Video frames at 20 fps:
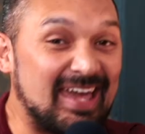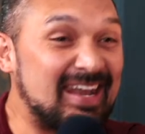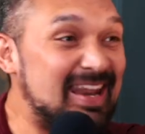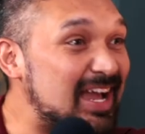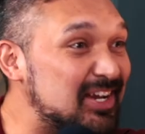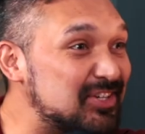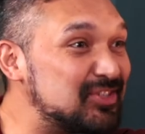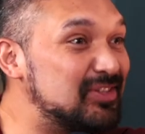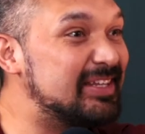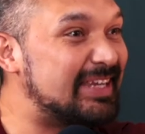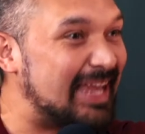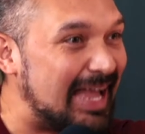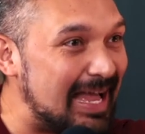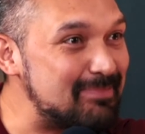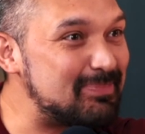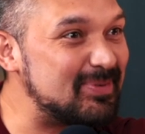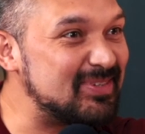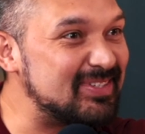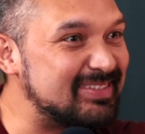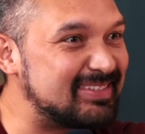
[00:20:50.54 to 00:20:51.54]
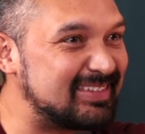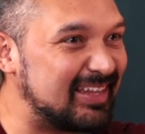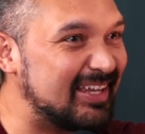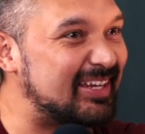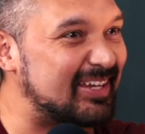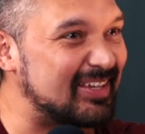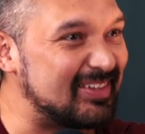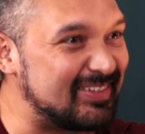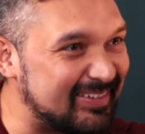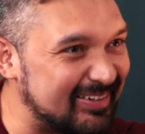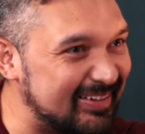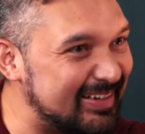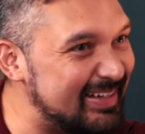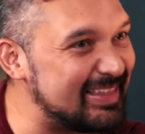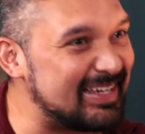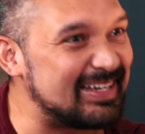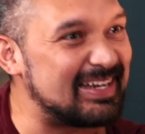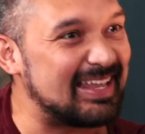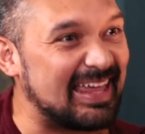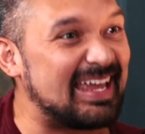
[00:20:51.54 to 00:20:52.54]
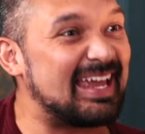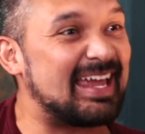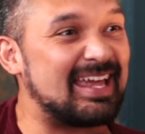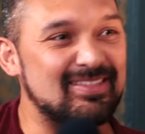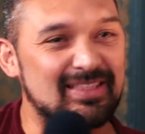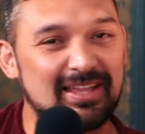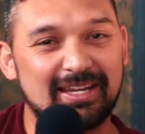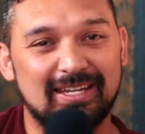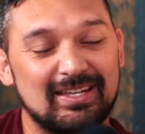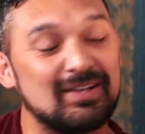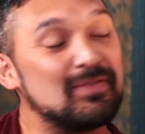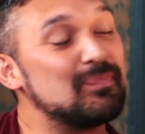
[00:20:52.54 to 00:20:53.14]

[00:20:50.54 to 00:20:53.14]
it, actually happens. like I mean? in Thailand, like, it like, it